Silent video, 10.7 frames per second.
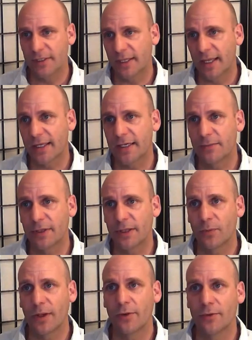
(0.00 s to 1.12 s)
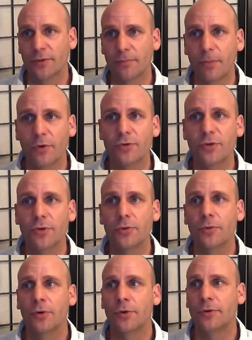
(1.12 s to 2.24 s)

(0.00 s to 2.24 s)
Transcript: is likely to be the one who's emotional,